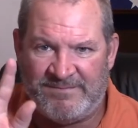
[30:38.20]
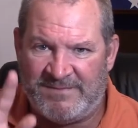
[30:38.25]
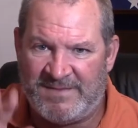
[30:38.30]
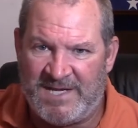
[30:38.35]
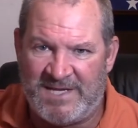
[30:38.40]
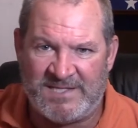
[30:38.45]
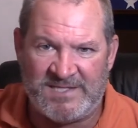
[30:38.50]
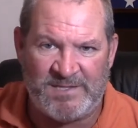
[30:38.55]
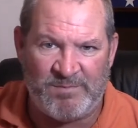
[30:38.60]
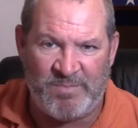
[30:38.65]

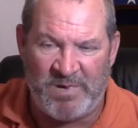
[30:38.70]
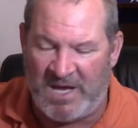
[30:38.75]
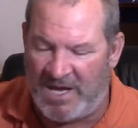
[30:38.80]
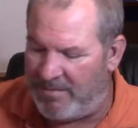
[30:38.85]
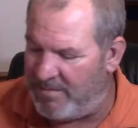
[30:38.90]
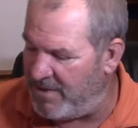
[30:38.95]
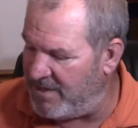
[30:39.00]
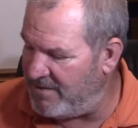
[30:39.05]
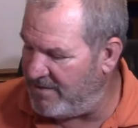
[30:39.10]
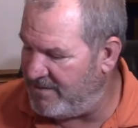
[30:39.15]
That's the
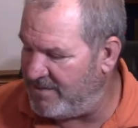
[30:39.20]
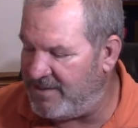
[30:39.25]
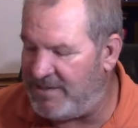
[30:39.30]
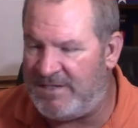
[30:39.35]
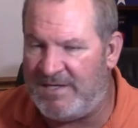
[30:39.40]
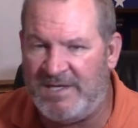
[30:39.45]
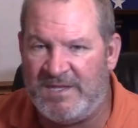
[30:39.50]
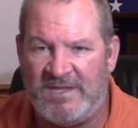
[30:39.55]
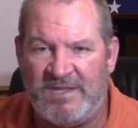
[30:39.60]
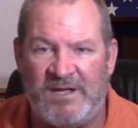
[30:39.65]
payment.
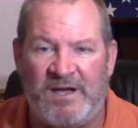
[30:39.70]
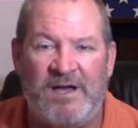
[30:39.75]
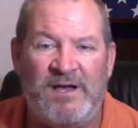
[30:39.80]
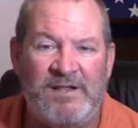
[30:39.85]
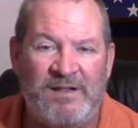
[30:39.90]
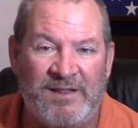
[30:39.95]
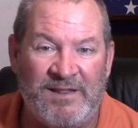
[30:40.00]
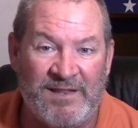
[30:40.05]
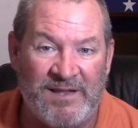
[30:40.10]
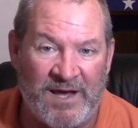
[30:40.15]
Just hit the
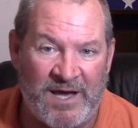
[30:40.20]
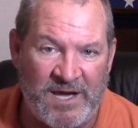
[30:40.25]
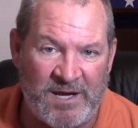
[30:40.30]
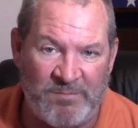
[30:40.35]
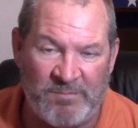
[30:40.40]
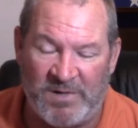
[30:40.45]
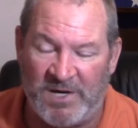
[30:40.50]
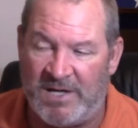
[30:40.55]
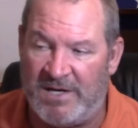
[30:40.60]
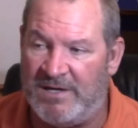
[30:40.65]

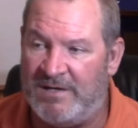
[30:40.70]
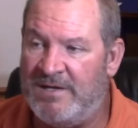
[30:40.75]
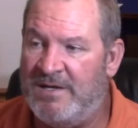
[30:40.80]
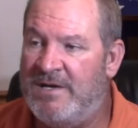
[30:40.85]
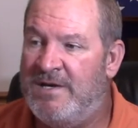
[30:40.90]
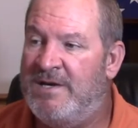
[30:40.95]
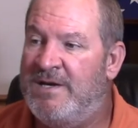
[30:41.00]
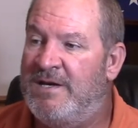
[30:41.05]
like button.